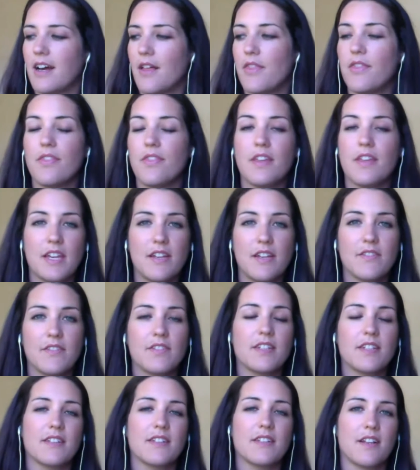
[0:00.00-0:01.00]

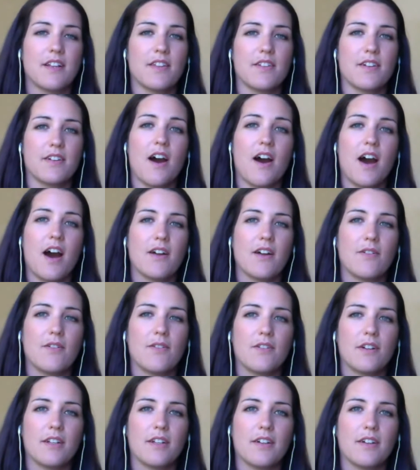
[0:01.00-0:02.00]
Thieves is another hot
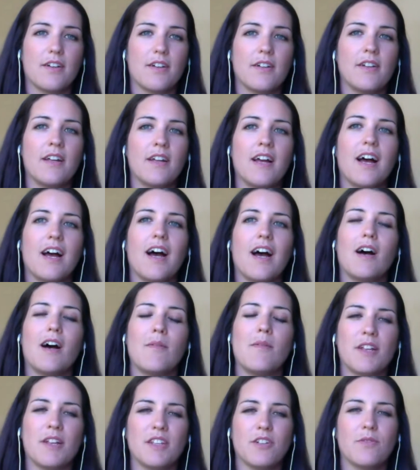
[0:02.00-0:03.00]
oil,
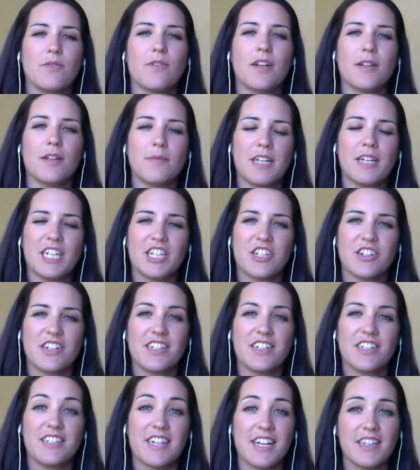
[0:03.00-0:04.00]
and you'll want to make sure
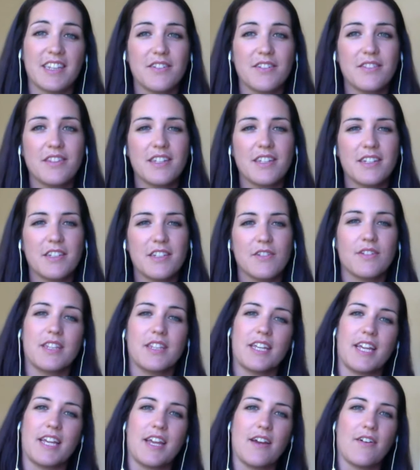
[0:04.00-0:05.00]
to dilute these with
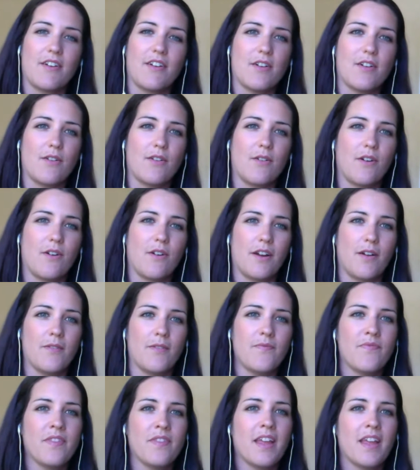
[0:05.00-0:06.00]
a carrier
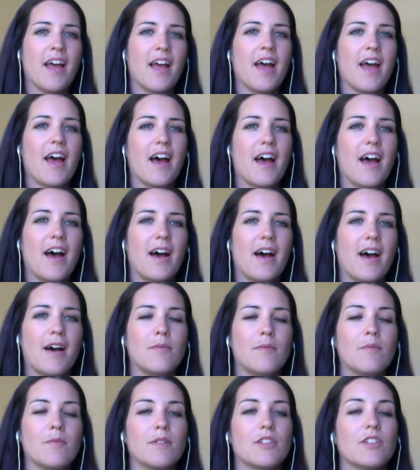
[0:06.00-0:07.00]
oil.
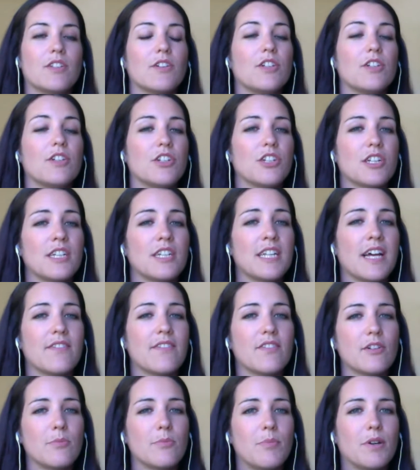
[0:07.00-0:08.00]
So you should never
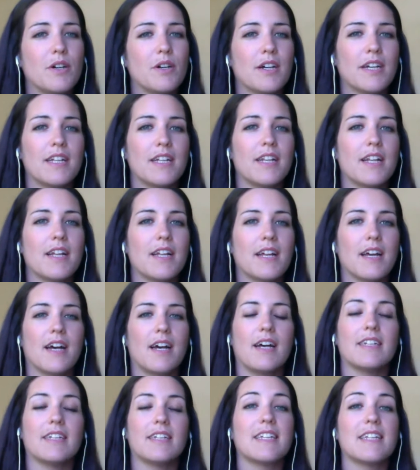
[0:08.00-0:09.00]
put
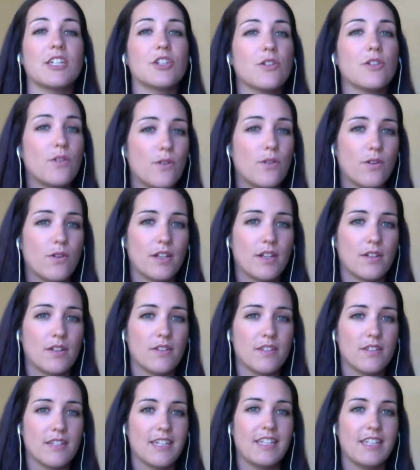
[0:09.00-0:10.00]
essential
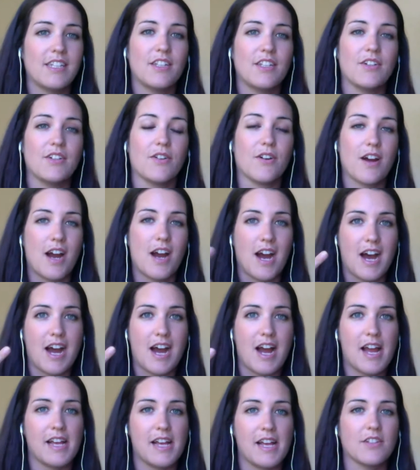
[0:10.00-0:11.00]
oils in your
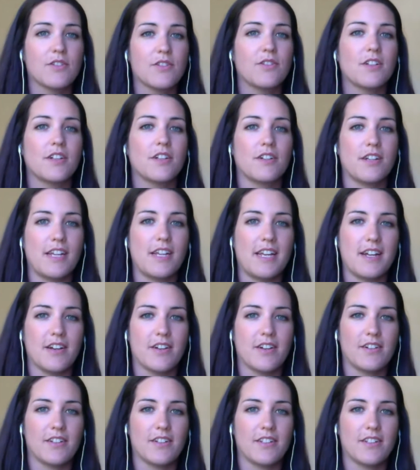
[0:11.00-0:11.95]
eyes or your ears.